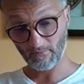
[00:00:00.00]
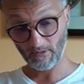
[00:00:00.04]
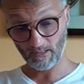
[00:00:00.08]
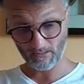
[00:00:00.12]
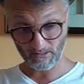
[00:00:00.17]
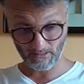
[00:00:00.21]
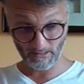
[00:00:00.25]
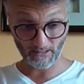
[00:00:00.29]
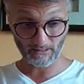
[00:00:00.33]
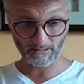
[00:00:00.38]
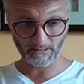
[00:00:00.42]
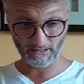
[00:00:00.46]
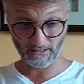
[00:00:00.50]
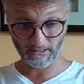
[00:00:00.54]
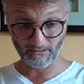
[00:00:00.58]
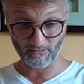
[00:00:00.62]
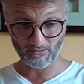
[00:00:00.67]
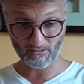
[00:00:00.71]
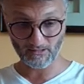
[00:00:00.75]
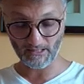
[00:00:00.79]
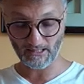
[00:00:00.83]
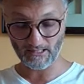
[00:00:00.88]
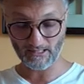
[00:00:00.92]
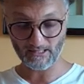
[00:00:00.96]
Exactly. You
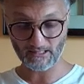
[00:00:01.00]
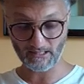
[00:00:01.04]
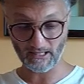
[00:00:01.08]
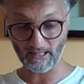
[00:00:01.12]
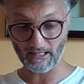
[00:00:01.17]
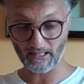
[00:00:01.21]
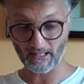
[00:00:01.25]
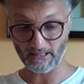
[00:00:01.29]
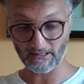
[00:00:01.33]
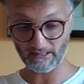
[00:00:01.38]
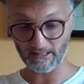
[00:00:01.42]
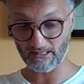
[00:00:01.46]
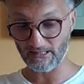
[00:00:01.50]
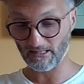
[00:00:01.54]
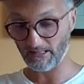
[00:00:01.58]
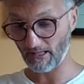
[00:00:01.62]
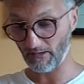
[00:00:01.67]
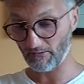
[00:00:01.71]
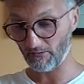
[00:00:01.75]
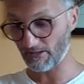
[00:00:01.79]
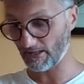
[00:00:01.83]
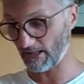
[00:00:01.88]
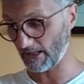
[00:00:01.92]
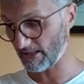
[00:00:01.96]
see, stay like this. That
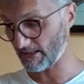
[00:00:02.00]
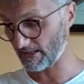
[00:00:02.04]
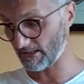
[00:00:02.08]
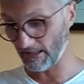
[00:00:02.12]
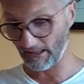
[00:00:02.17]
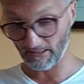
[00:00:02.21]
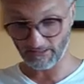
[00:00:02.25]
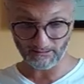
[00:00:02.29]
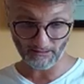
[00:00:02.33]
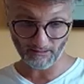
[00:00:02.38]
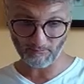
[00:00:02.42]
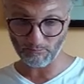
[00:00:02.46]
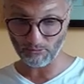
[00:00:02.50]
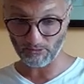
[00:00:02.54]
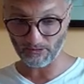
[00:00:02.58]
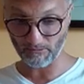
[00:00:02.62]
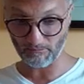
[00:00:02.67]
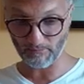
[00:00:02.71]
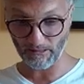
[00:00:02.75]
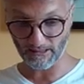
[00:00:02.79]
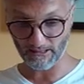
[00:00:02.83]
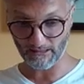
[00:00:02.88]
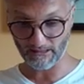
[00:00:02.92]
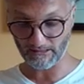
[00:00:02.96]
was accident. I put it
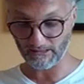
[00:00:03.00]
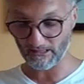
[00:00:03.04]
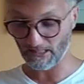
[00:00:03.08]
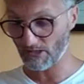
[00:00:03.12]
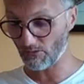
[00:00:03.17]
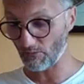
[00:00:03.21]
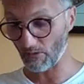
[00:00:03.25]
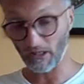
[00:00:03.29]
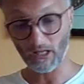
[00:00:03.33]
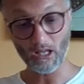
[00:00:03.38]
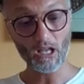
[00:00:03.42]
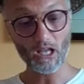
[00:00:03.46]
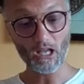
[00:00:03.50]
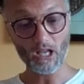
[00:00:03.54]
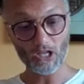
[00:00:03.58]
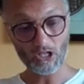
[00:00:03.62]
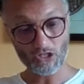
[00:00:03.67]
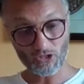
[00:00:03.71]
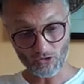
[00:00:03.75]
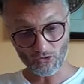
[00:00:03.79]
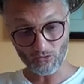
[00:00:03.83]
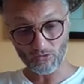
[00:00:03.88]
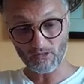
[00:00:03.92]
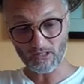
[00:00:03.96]
back in this way.
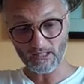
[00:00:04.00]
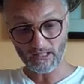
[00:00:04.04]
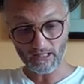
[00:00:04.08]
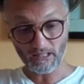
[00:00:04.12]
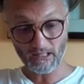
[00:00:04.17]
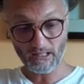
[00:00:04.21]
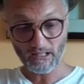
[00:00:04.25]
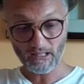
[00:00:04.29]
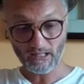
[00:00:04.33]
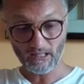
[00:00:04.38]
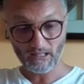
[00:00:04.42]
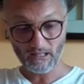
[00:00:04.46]
So you see,